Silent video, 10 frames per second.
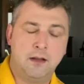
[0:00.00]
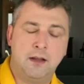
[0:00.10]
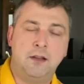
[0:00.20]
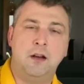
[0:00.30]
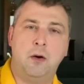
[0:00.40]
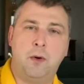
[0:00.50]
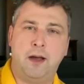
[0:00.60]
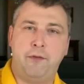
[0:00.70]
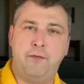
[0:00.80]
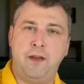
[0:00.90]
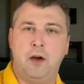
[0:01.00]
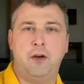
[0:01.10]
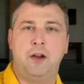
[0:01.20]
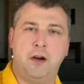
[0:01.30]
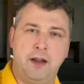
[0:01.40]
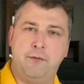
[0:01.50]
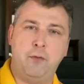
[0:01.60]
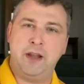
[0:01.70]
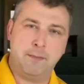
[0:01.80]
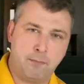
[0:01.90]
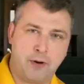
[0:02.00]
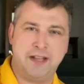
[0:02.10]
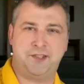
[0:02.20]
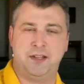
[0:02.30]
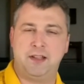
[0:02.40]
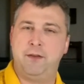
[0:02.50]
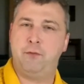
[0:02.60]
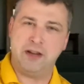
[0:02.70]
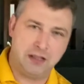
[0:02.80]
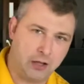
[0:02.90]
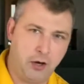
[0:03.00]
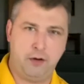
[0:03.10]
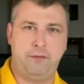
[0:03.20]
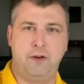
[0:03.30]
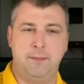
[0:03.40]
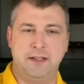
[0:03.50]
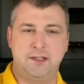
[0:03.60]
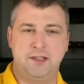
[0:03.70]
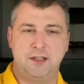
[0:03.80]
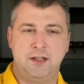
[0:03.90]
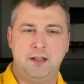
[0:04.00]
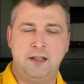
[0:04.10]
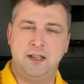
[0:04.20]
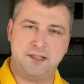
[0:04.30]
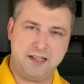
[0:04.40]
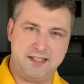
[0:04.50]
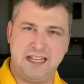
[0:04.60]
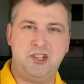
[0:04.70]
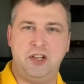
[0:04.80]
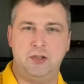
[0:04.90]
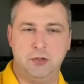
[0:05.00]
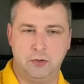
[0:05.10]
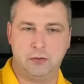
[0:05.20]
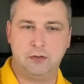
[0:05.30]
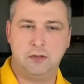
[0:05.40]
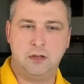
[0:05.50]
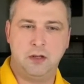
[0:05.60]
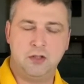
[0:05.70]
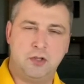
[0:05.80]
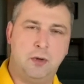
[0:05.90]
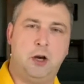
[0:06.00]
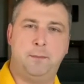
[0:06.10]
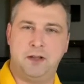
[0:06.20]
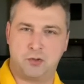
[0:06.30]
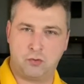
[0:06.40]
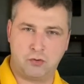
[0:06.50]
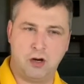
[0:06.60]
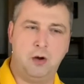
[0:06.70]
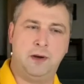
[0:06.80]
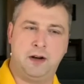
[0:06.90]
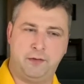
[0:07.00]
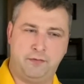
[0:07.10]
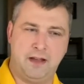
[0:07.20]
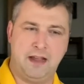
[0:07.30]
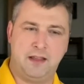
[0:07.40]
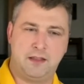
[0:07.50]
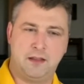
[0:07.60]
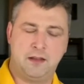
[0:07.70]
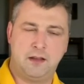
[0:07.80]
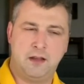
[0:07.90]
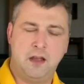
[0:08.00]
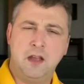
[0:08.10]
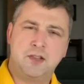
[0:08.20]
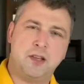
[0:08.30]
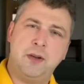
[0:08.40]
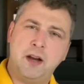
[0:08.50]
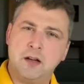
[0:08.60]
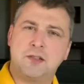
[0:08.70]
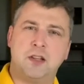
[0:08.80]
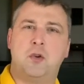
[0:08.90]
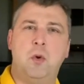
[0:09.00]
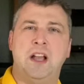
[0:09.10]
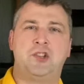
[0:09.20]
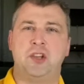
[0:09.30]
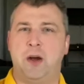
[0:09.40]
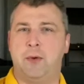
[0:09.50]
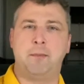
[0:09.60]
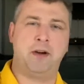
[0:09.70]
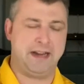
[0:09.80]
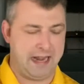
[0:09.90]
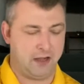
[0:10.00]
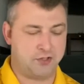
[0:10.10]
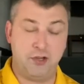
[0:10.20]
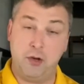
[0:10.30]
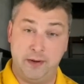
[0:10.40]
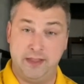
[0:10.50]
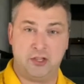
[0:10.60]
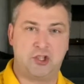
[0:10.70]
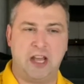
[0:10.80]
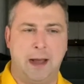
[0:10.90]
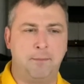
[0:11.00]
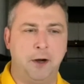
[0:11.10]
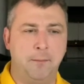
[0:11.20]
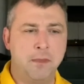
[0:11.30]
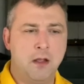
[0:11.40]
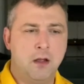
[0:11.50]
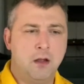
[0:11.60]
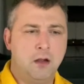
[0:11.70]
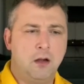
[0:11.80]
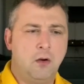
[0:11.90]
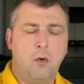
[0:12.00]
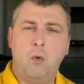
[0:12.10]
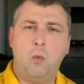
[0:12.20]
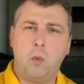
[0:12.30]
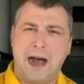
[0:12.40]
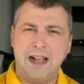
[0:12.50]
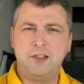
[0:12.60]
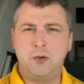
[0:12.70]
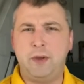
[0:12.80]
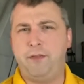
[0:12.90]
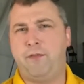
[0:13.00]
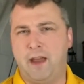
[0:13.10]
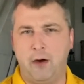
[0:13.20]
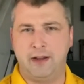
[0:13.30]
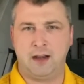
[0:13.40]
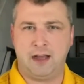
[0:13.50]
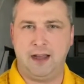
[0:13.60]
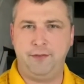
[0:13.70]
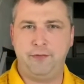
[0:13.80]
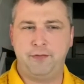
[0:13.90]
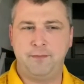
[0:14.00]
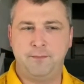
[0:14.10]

You know what? Failure, if we embrace it, if we learn from it, is a teaching tool to help us grow in our faith. So here's the question I want to bring out to you in this chapter. Why do we fail in life?